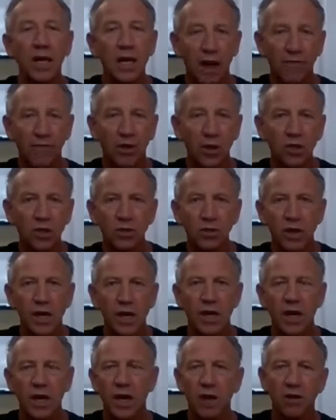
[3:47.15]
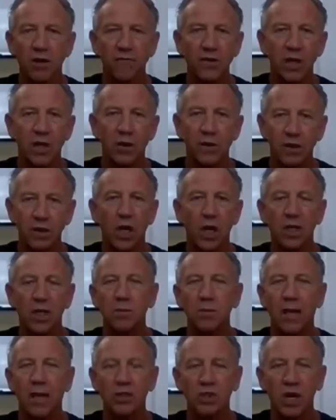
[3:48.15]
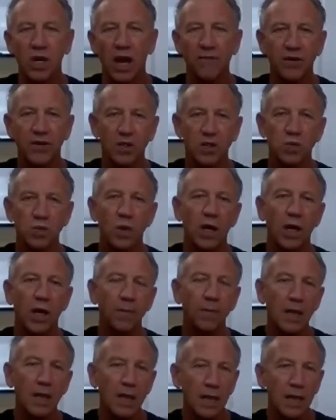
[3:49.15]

I've also created another video that talked about traffic as well,